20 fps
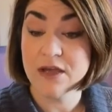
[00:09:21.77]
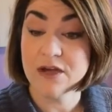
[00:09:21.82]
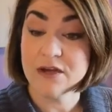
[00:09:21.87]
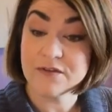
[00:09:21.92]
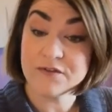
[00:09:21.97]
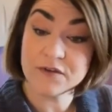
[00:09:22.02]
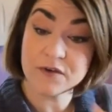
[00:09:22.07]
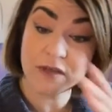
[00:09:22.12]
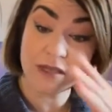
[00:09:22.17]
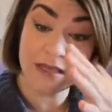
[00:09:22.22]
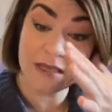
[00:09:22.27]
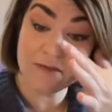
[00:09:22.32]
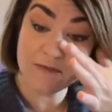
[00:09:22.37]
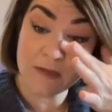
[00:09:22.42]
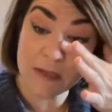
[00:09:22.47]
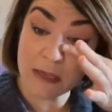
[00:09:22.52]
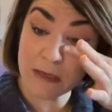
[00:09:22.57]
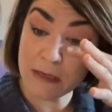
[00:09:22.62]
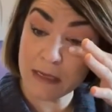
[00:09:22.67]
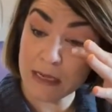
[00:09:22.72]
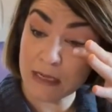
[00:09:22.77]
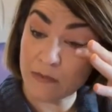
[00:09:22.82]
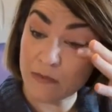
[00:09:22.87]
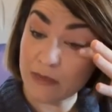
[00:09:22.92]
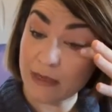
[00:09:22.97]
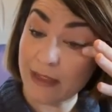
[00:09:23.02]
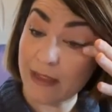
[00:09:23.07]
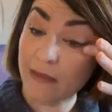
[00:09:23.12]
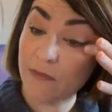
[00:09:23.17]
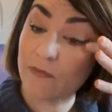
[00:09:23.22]
forgiving
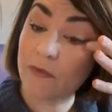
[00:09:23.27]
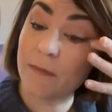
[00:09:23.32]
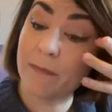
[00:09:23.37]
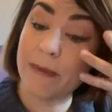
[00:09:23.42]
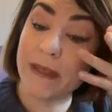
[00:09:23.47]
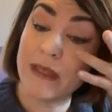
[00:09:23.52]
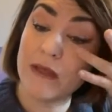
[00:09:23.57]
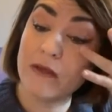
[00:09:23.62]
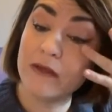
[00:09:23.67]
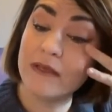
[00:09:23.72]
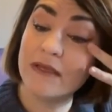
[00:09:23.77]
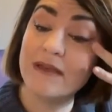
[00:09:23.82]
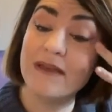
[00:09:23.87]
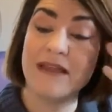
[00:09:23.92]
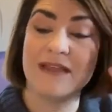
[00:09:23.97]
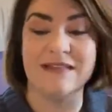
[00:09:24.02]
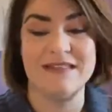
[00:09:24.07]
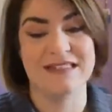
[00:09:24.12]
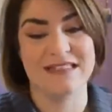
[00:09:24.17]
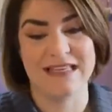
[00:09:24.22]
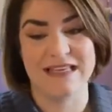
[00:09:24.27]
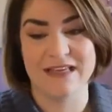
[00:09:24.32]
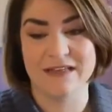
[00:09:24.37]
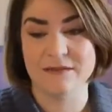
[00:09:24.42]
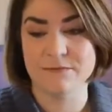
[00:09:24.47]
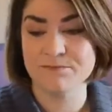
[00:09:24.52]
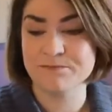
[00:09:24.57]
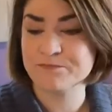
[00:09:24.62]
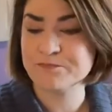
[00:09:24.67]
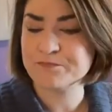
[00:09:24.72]
iniquity, rebellion, and
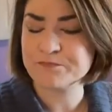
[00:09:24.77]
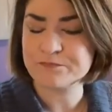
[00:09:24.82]
sin.